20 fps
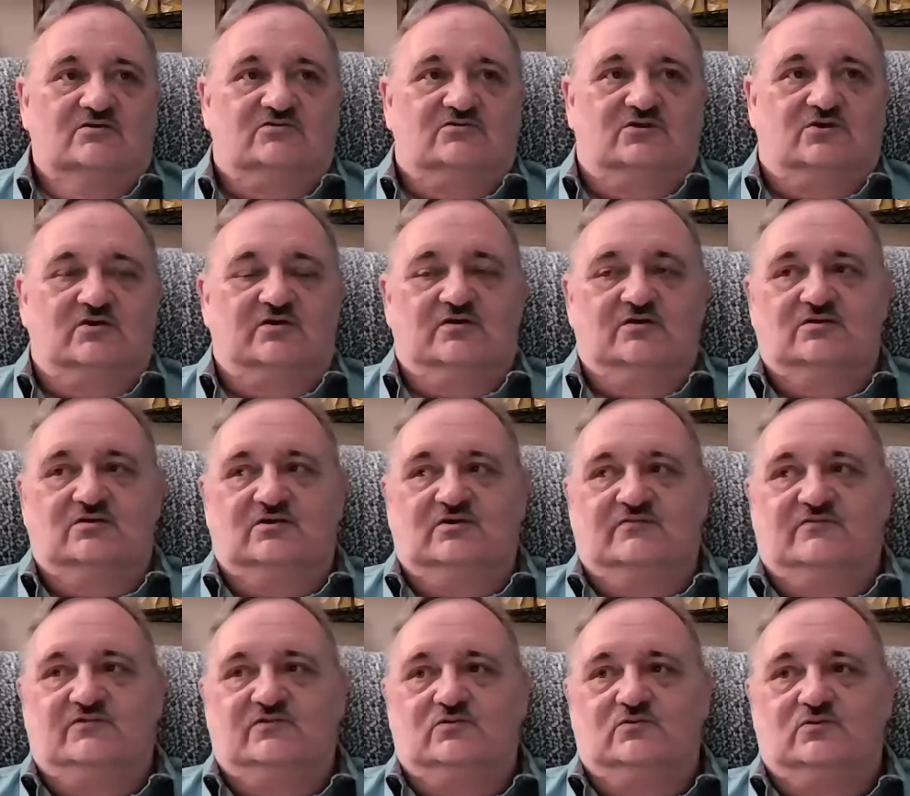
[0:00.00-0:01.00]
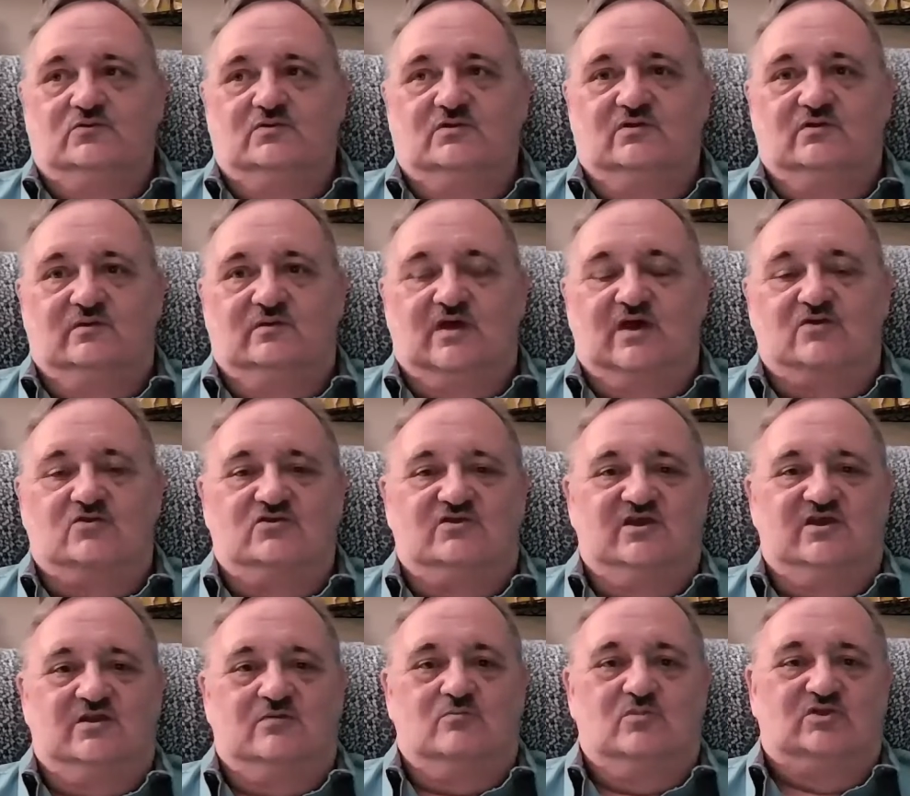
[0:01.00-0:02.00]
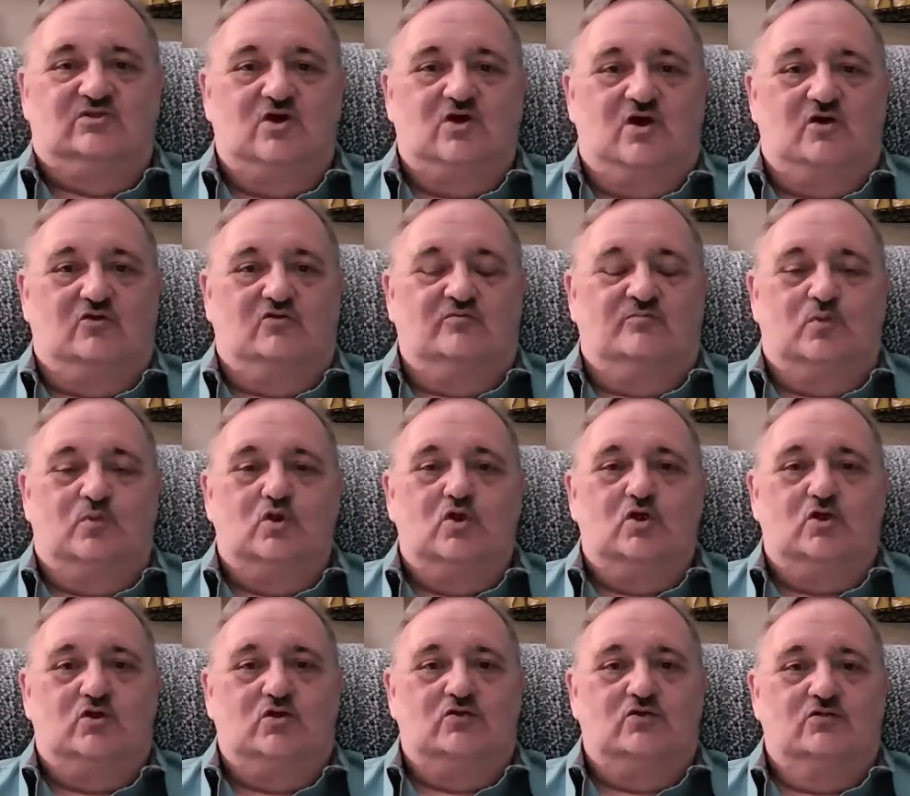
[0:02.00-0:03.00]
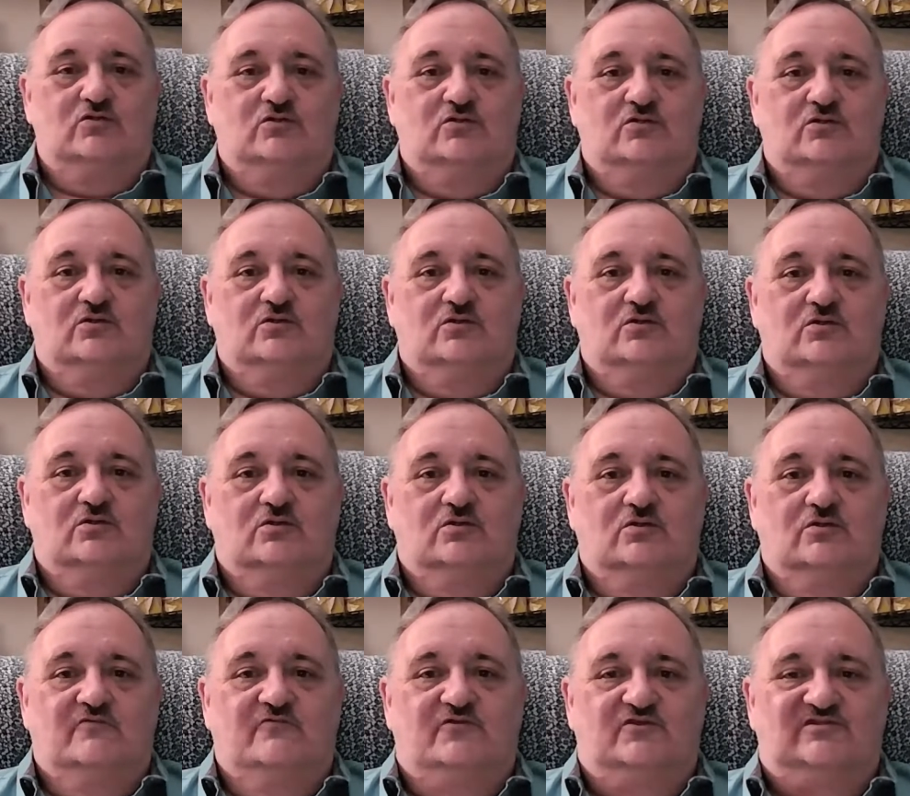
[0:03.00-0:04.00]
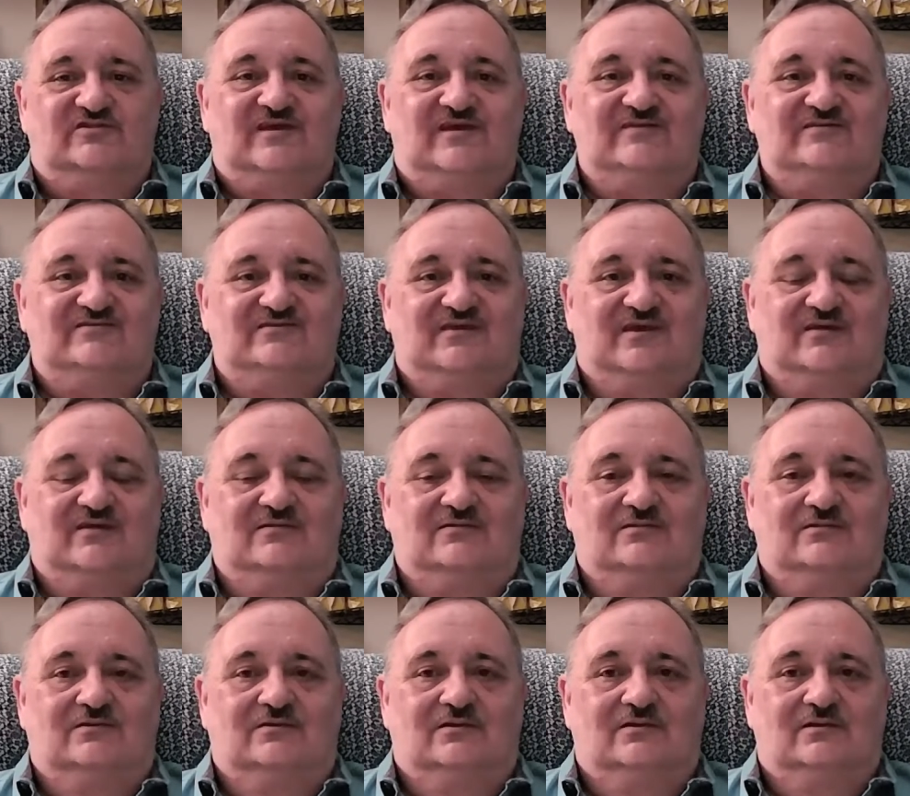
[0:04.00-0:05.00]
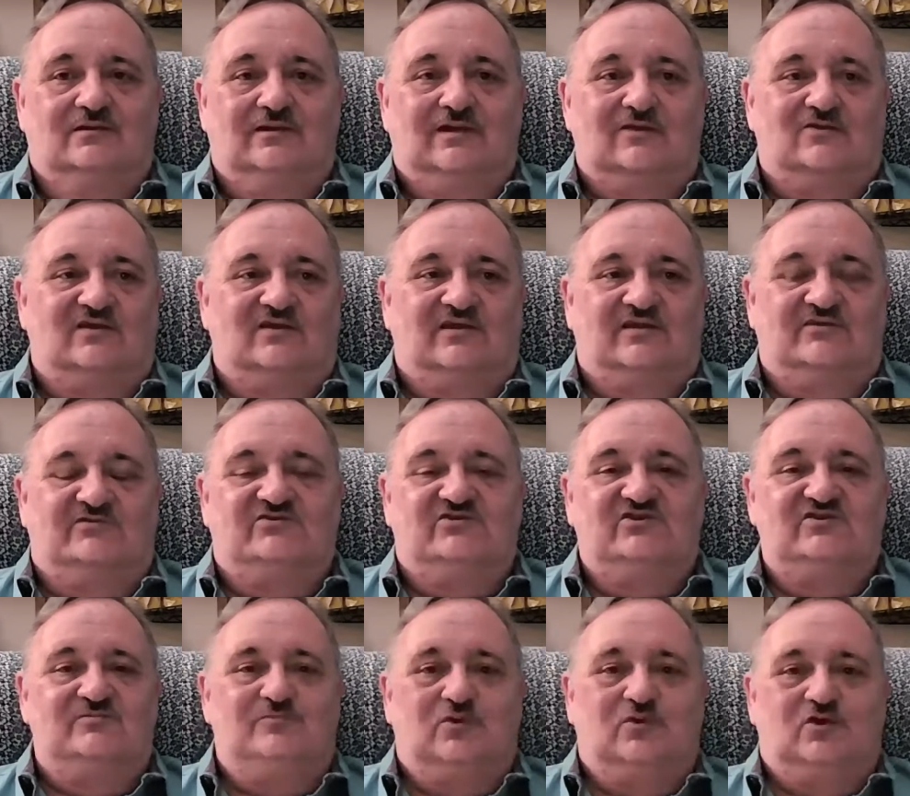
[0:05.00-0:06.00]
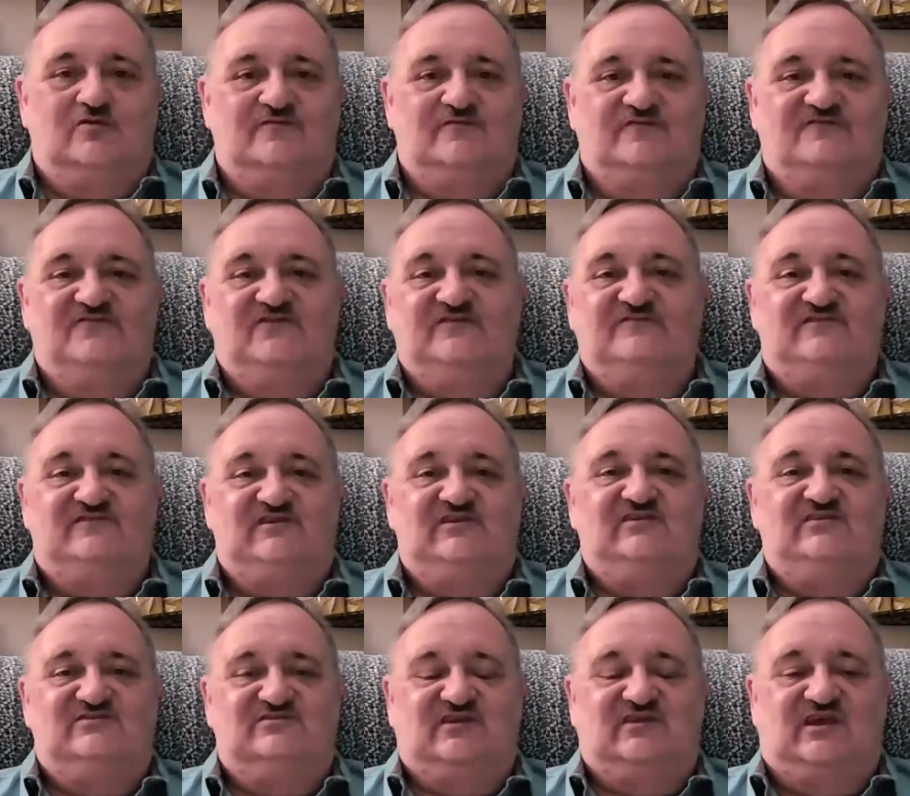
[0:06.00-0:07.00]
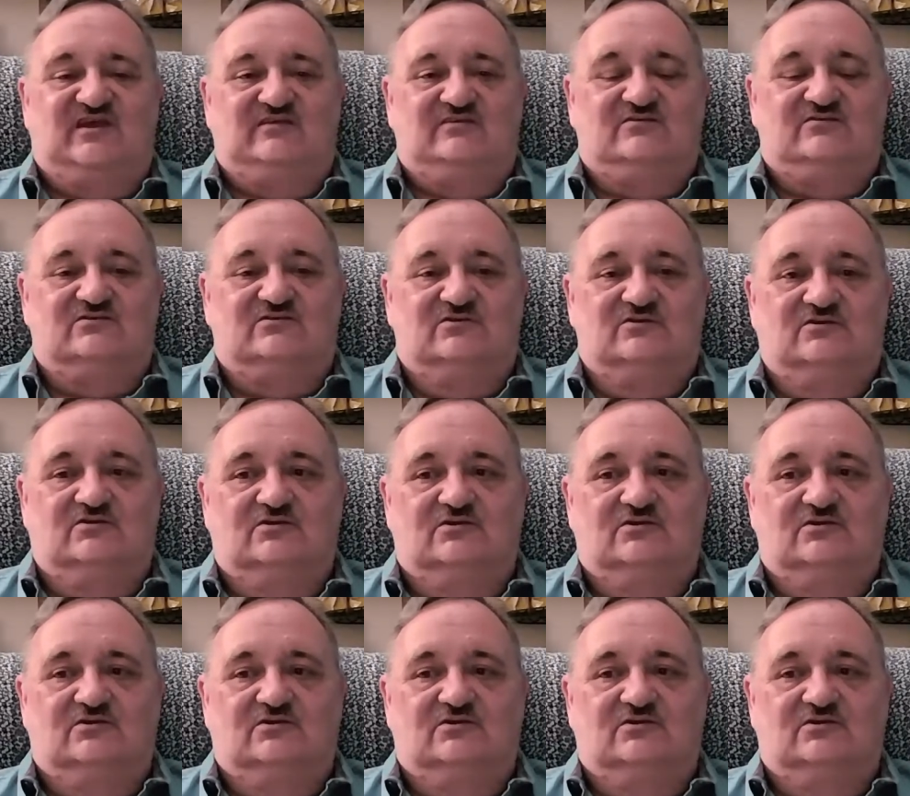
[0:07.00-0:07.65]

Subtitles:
So I could get a McDonald's burger for 10 cents, and I could get a cheeseburger for 15 cents.